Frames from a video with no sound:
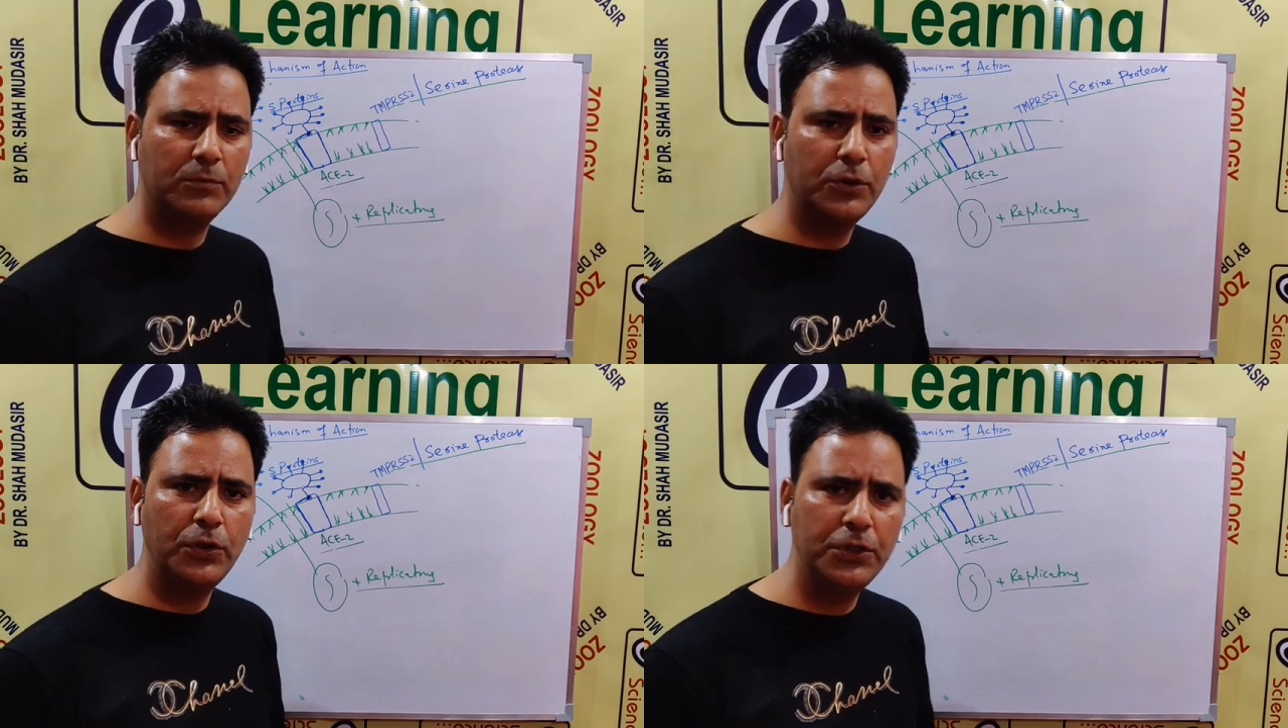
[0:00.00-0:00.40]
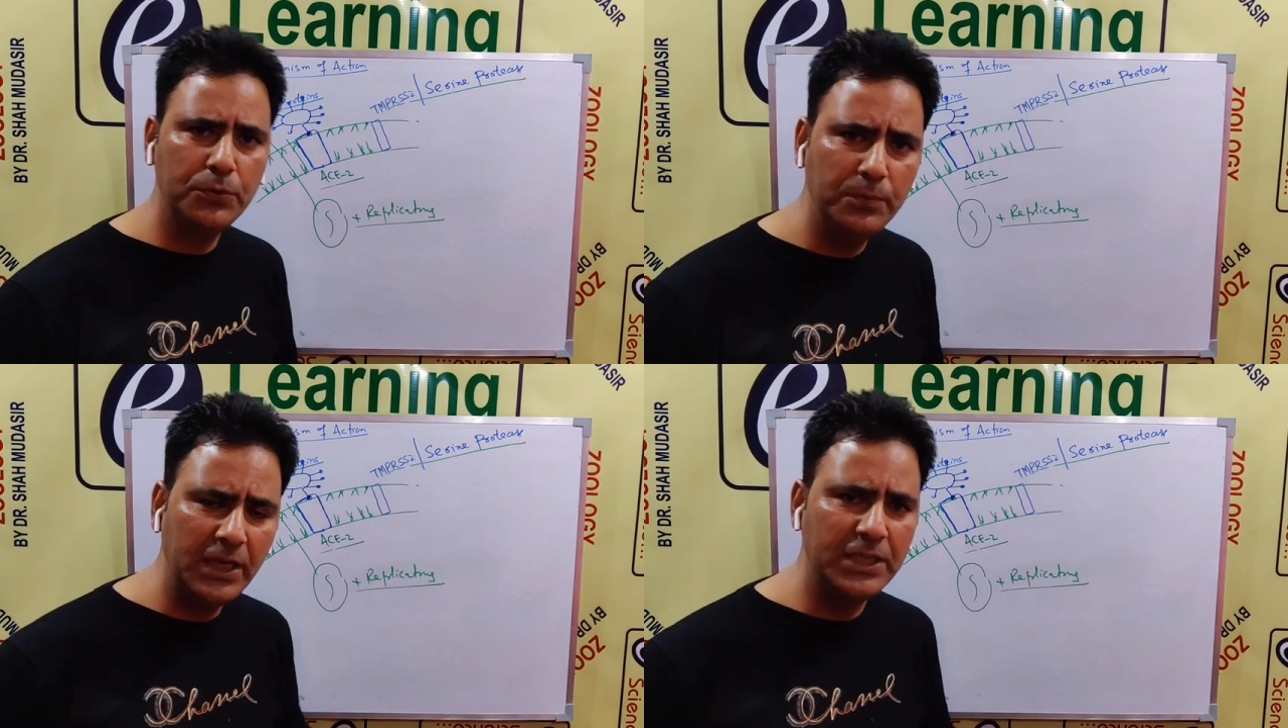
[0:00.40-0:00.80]

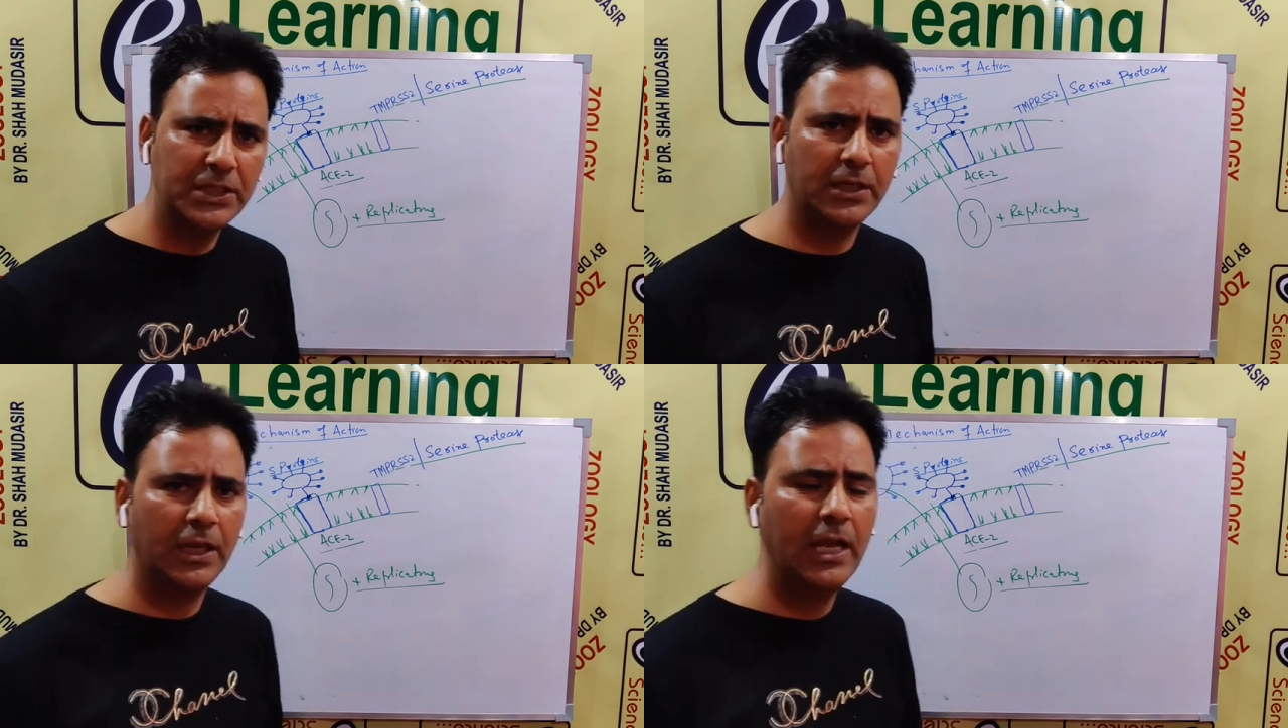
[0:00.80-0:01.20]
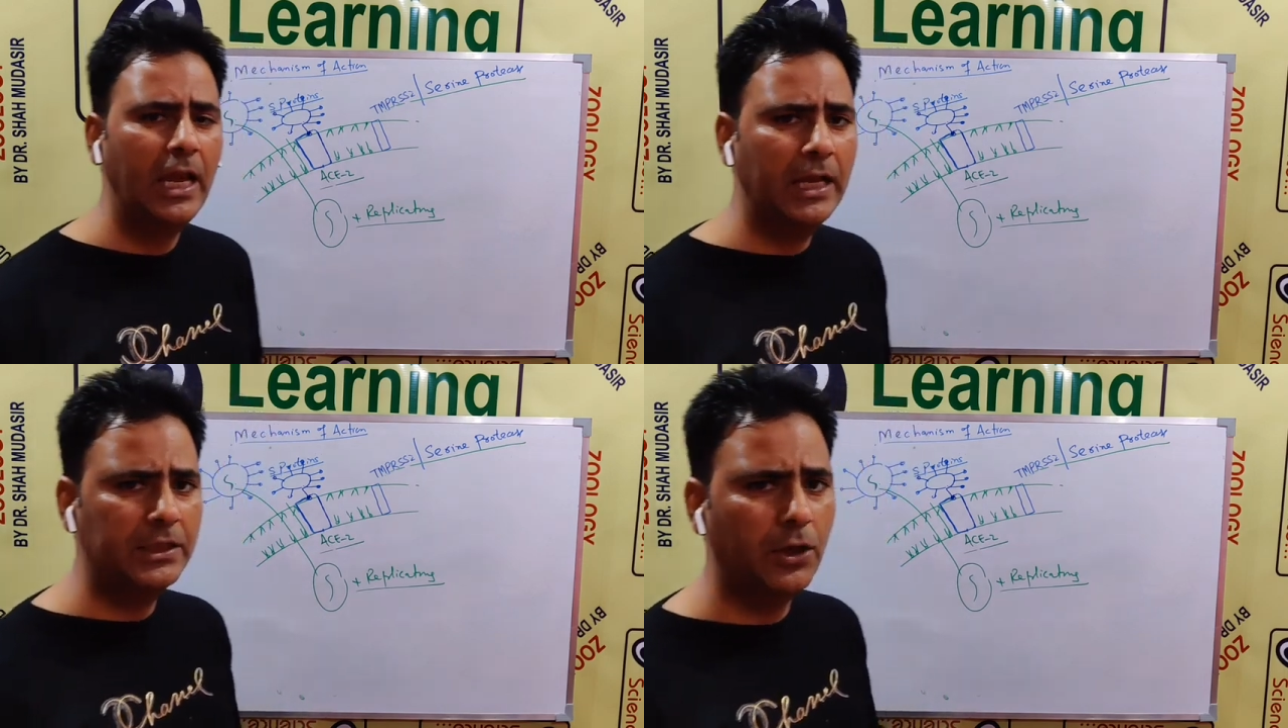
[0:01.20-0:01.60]
curative measure,
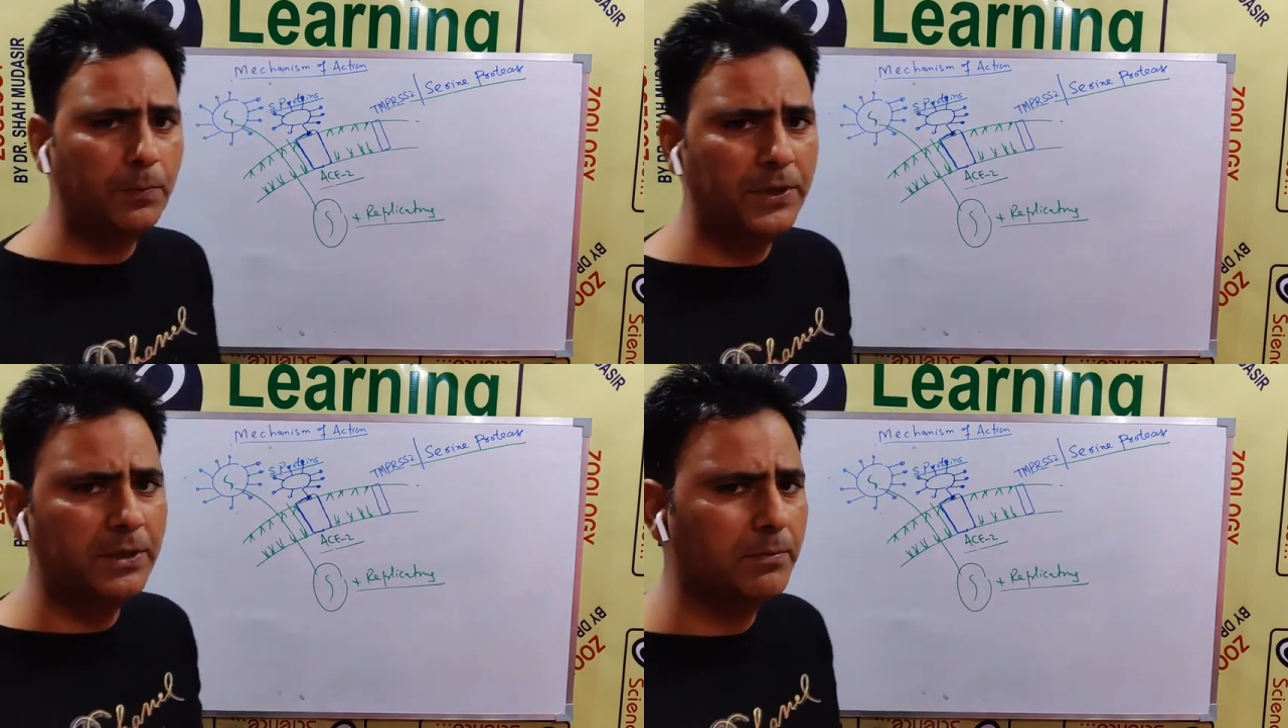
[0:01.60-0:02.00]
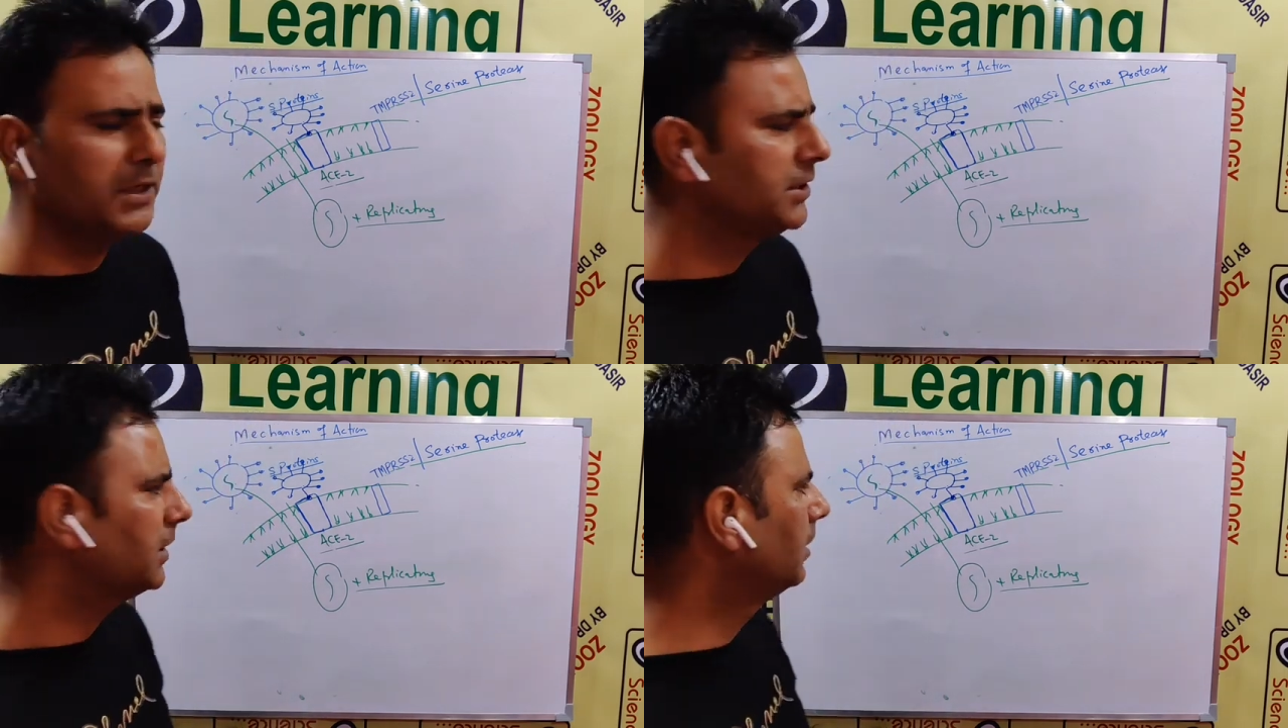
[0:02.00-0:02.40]
a therapeutic
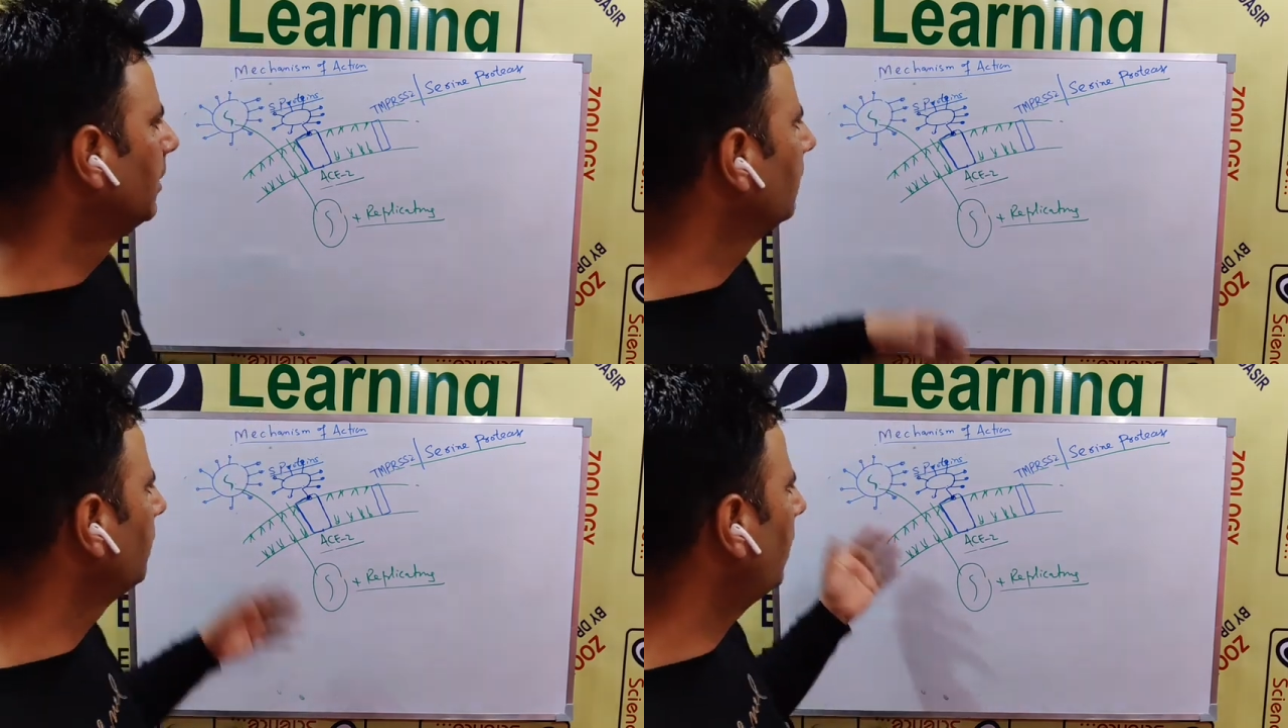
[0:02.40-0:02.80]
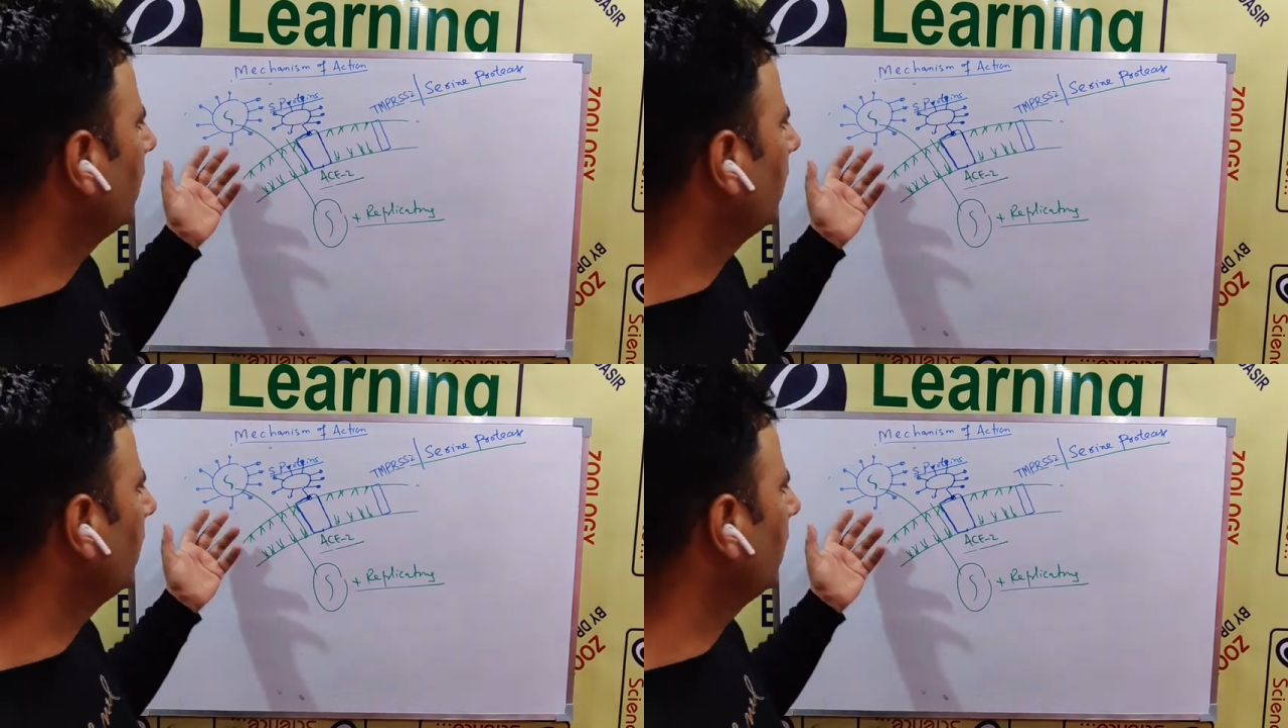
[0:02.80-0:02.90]
measure for